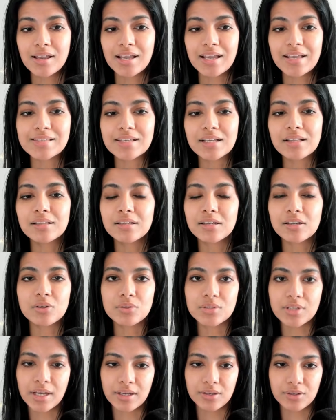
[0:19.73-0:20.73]
is a clinical
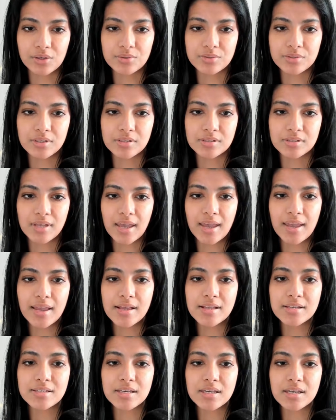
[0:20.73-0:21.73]
diagnosis
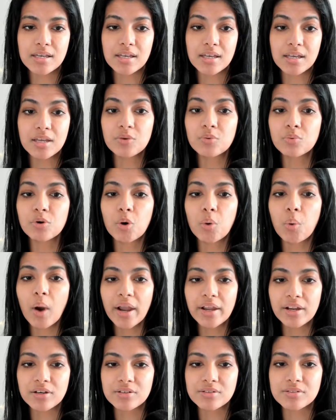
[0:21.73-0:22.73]
and it
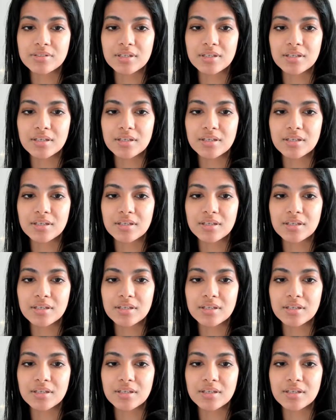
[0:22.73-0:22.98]
requires